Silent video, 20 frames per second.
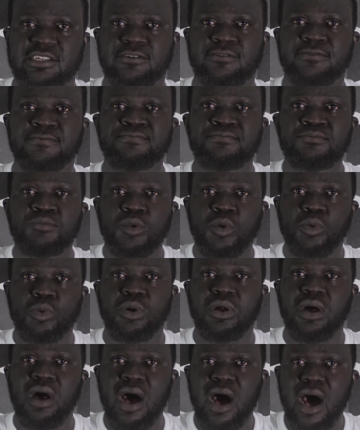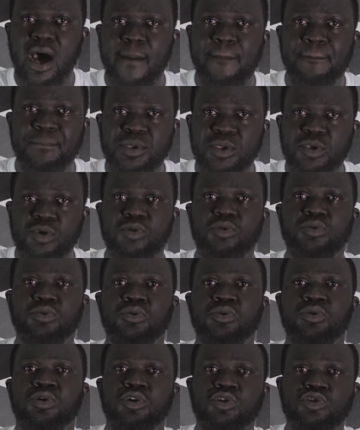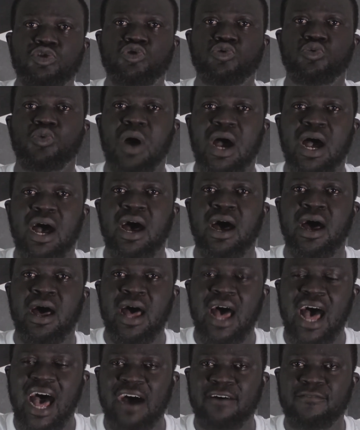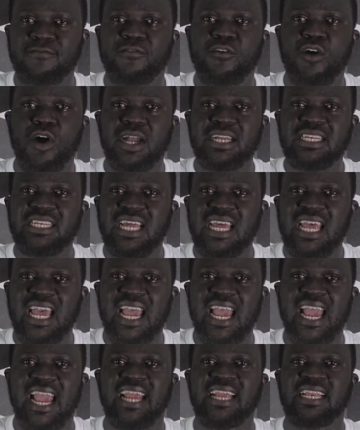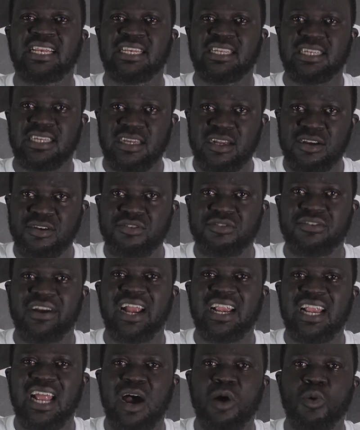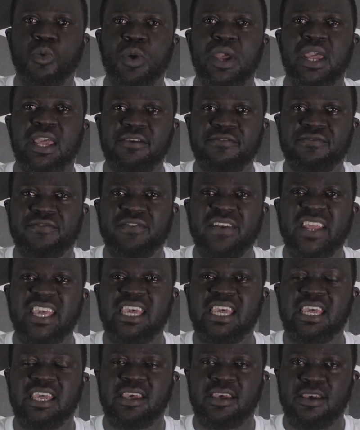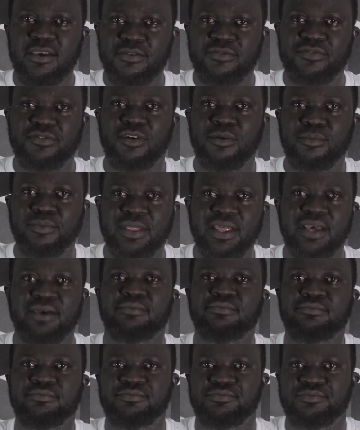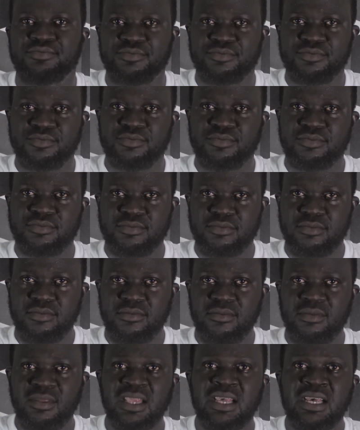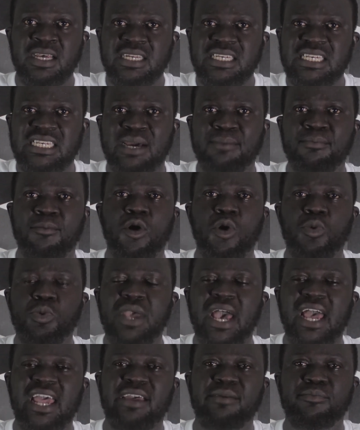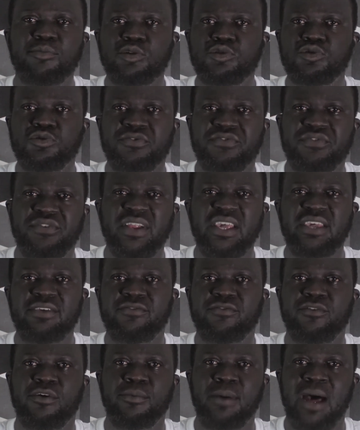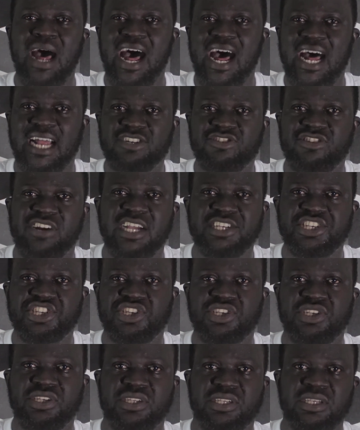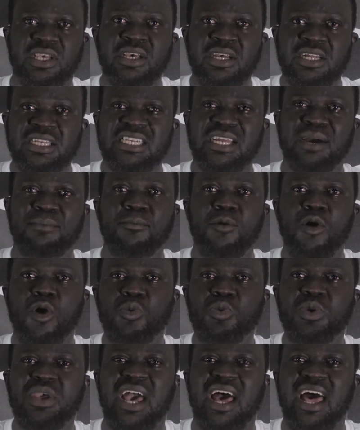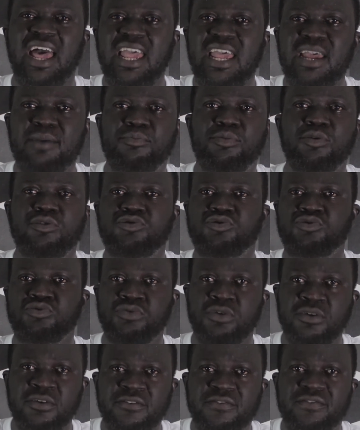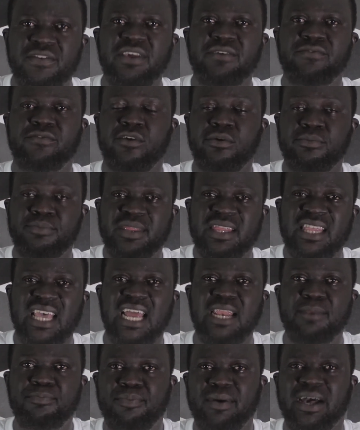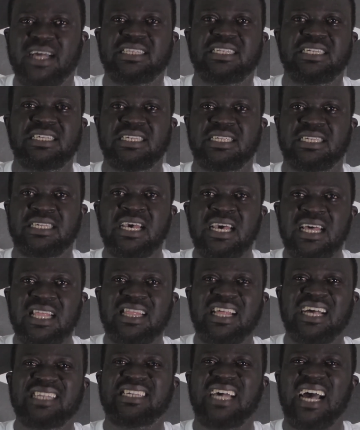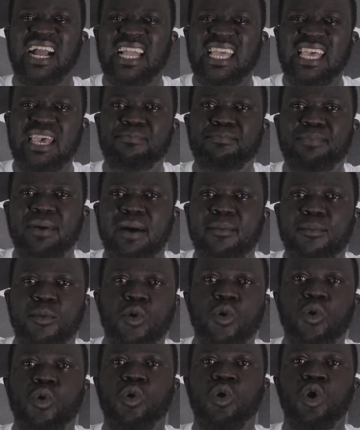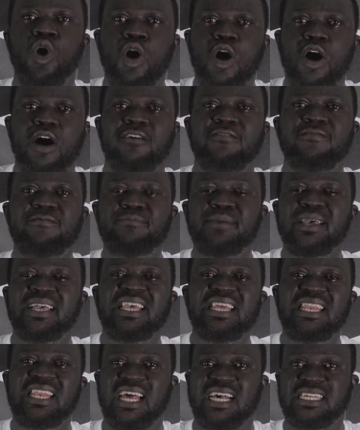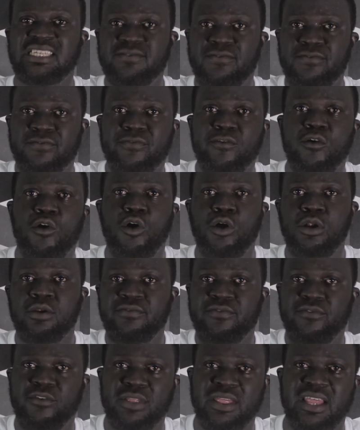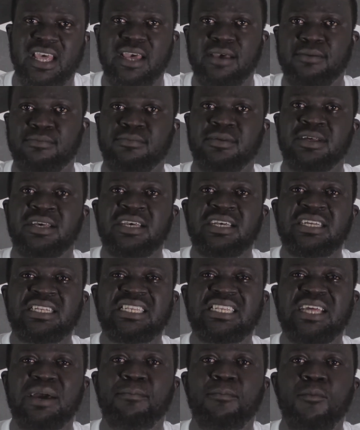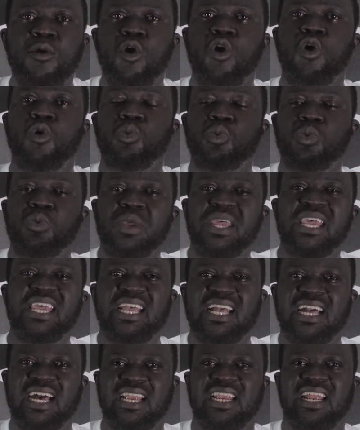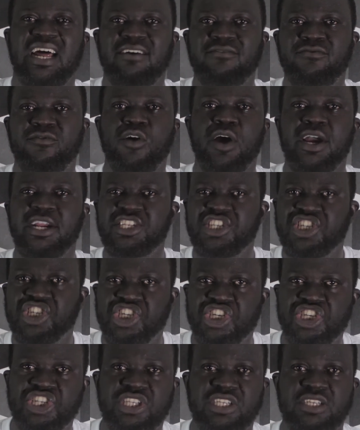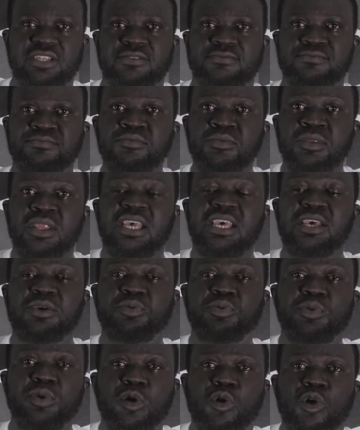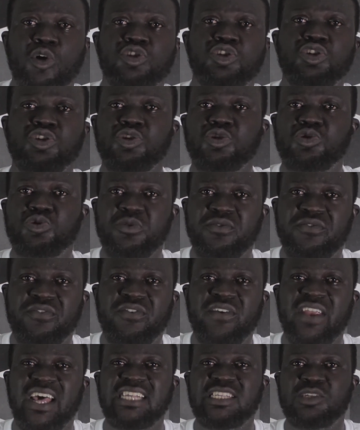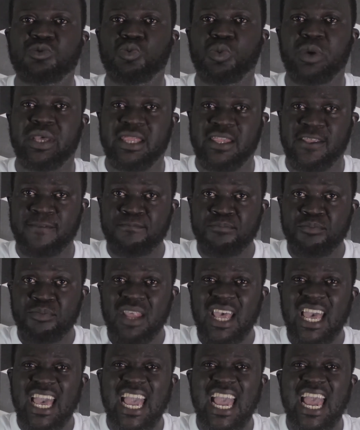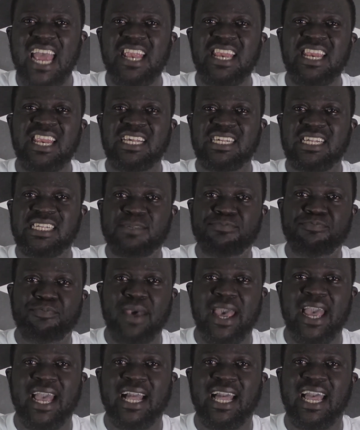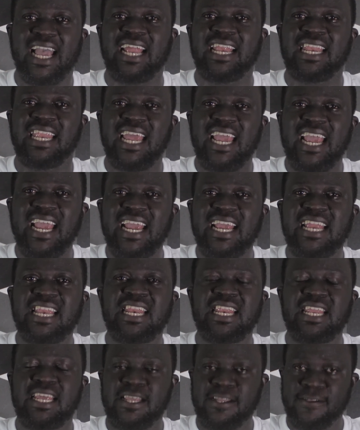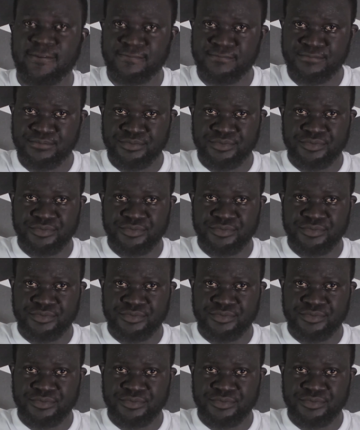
you will help you to avoid and run away, flee from them. The more we are able to flee from our attractions, the more we are able to flee from third parties that are capable of making us fall for them, the more we can avoid cheating. If we continue to flirt with any speck and any